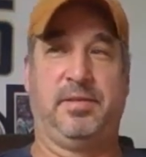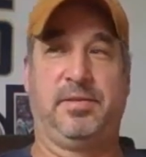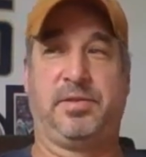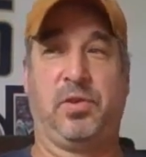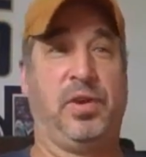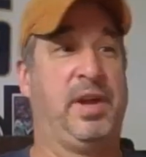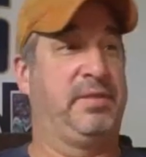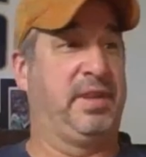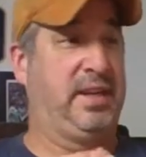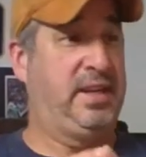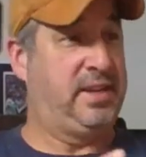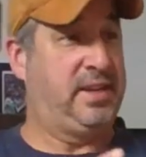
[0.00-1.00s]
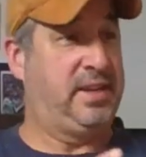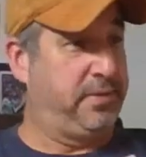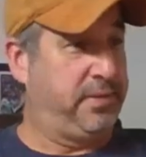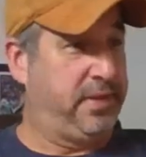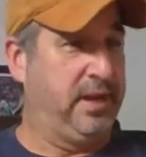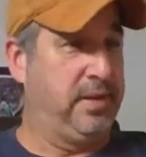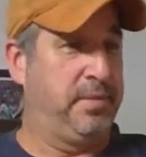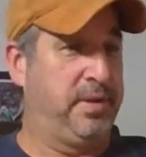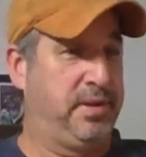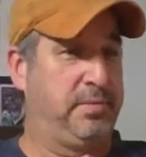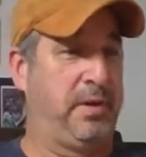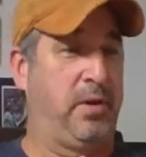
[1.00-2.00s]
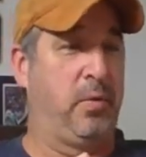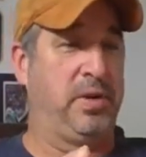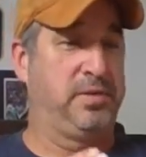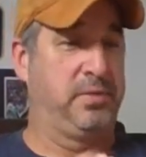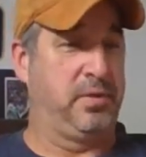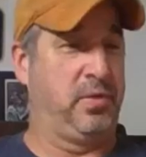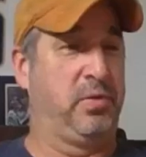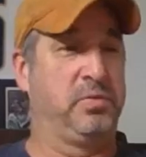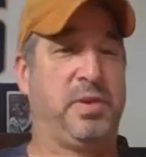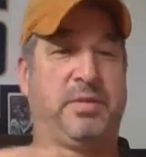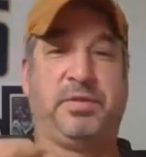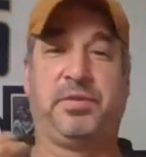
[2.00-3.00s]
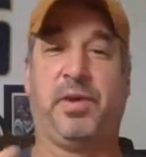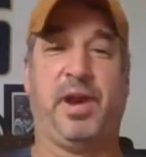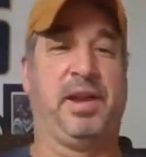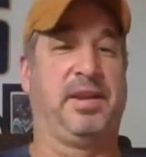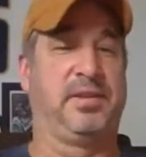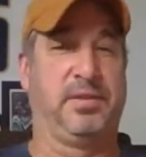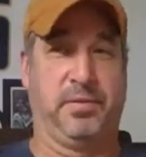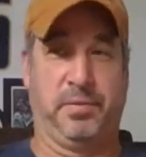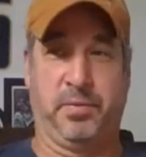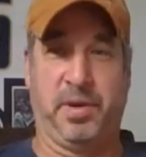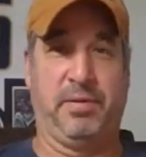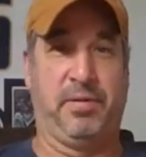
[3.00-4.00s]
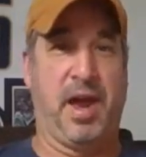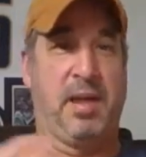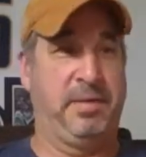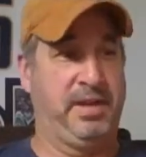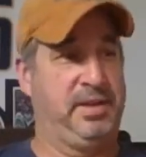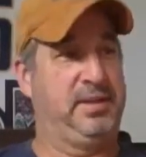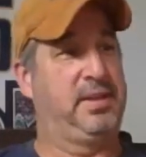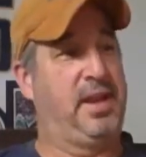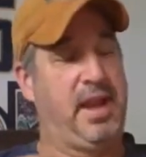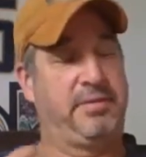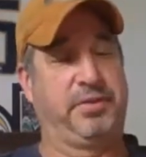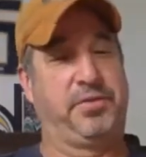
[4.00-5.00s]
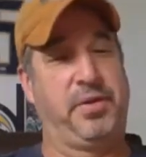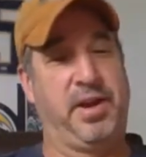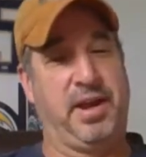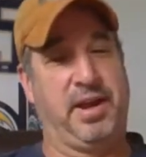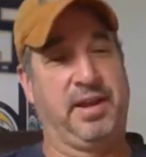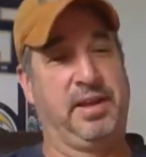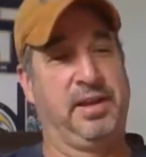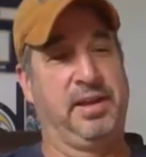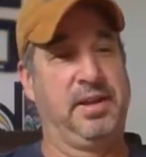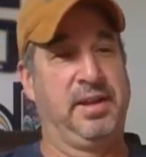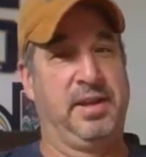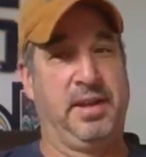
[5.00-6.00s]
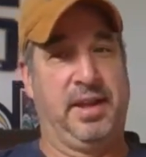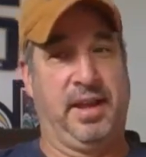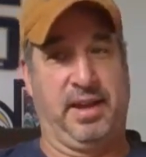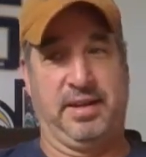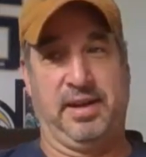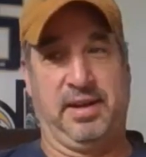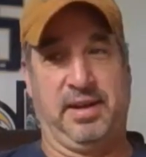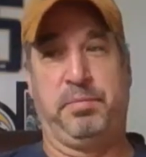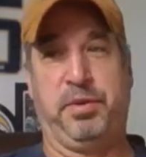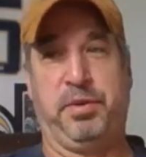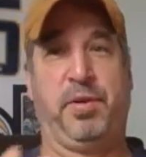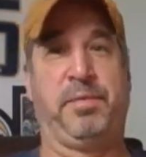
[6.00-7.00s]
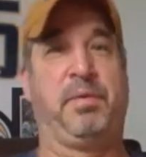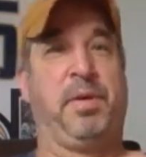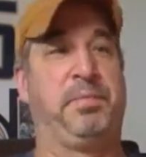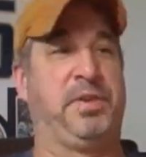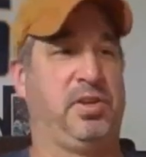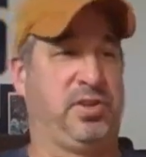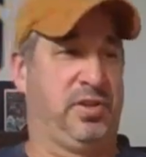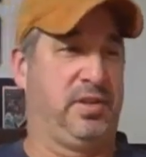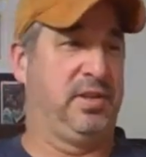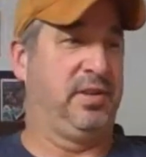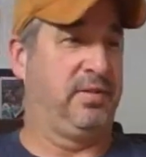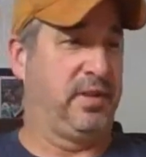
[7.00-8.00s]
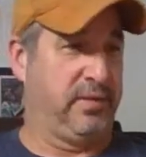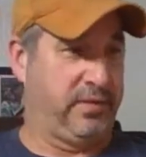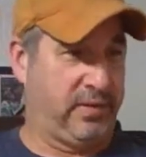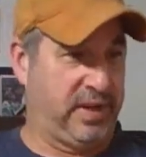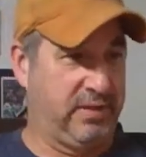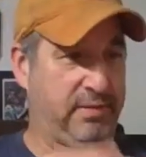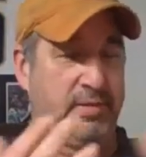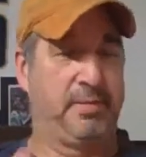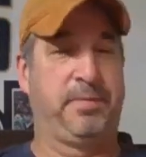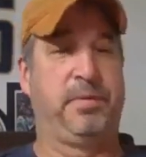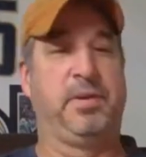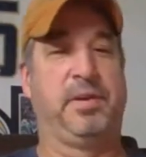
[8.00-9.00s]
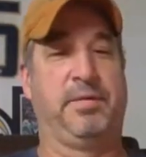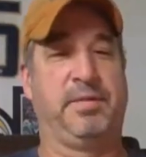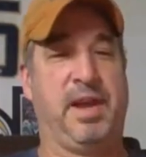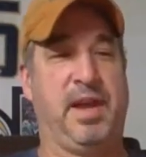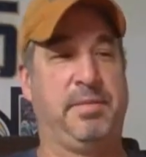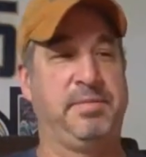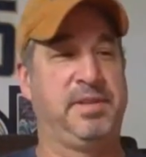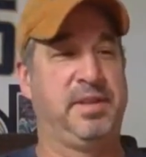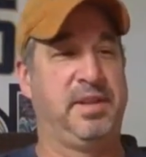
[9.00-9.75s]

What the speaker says: don't have to eat it, they don't like it, but they always want to try it. So whatever I'm eating, they have to try, and build up the repetition. If you give them the food enough times,